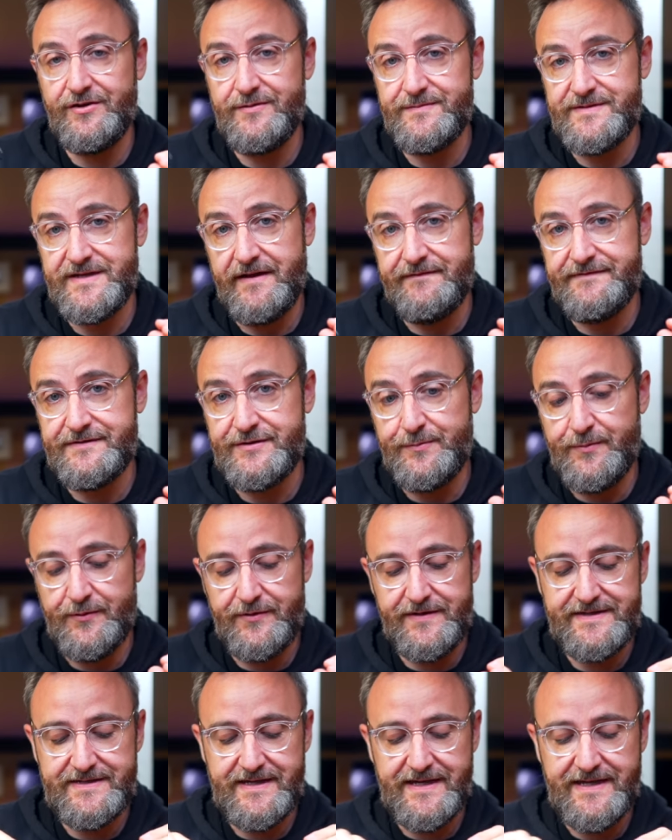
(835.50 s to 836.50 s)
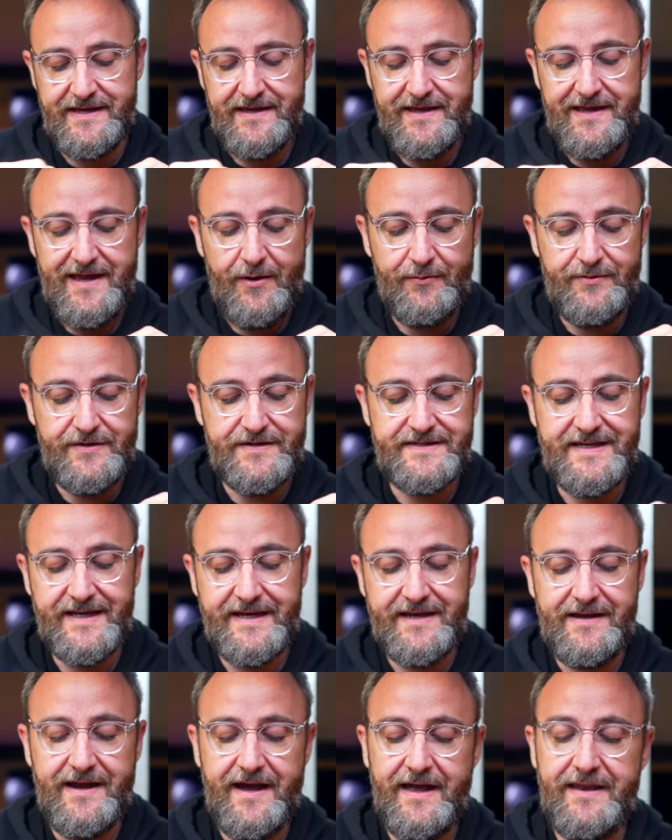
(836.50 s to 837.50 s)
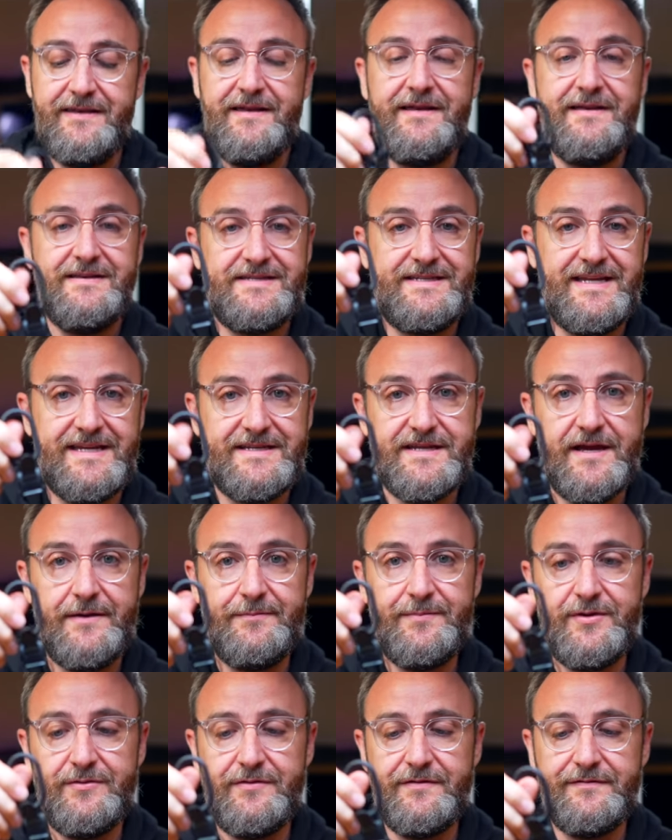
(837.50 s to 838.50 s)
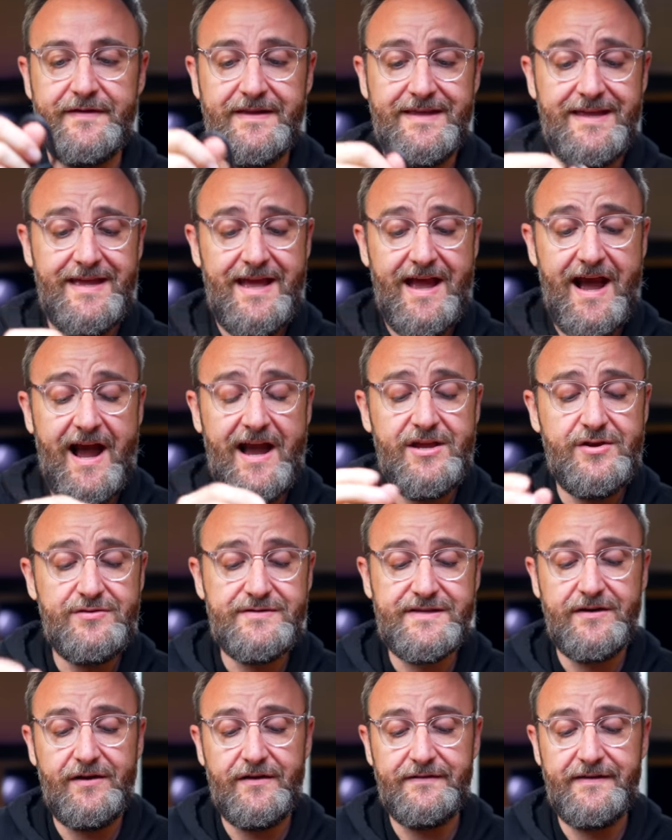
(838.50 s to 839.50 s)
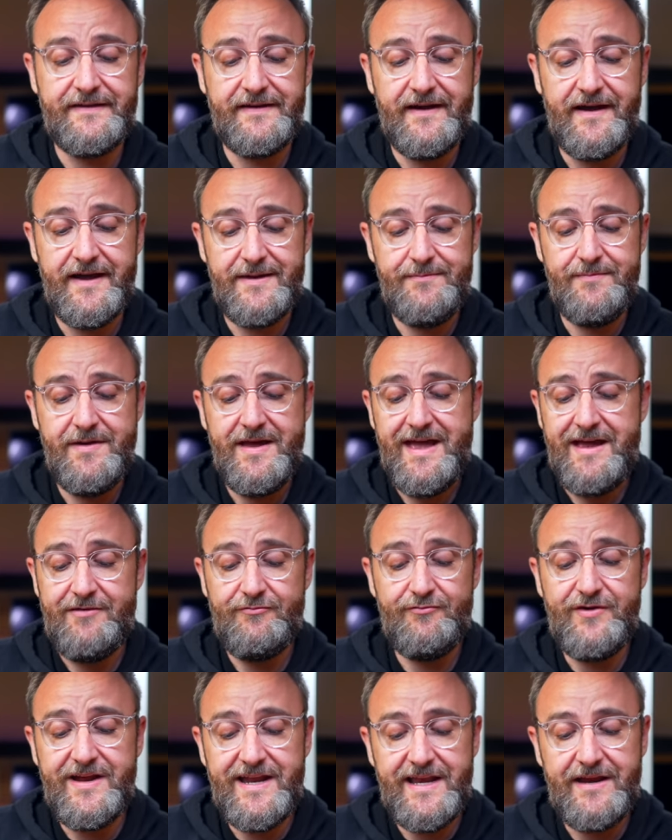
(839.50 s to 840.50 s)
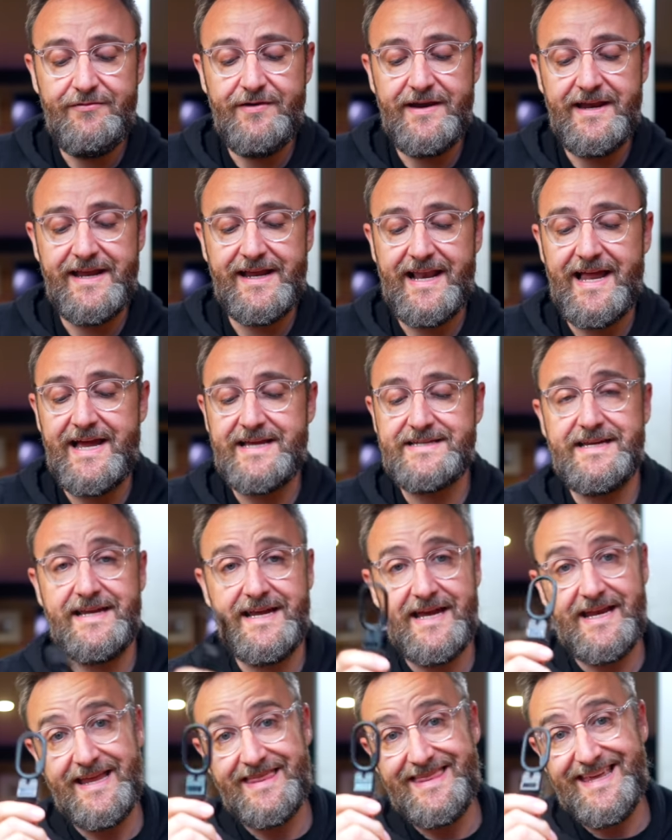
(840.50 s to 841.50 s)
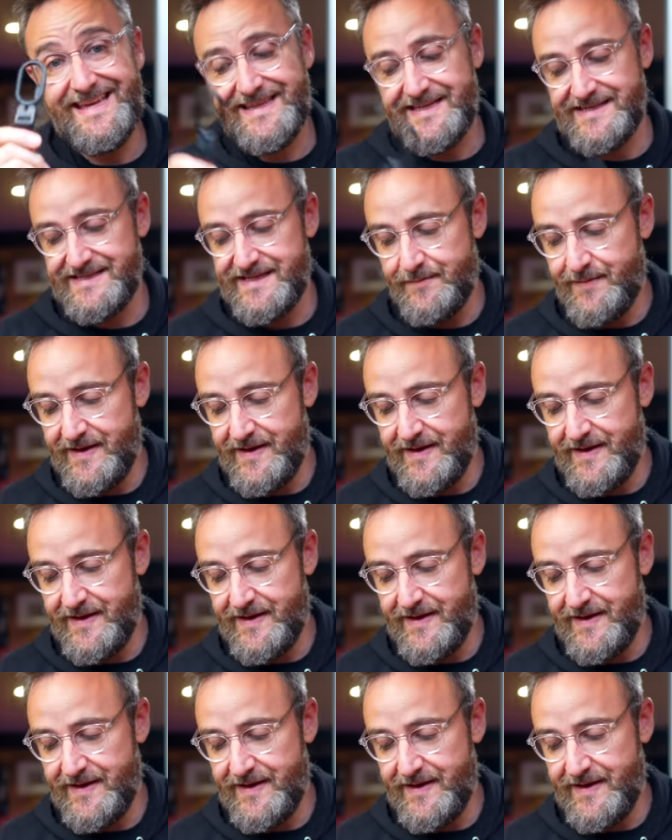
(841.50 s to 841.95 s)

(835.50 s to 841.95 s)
comes off super easily. When you stick it on, sticks on beautifully. I use it all the time. Really, really classic, and I think this is the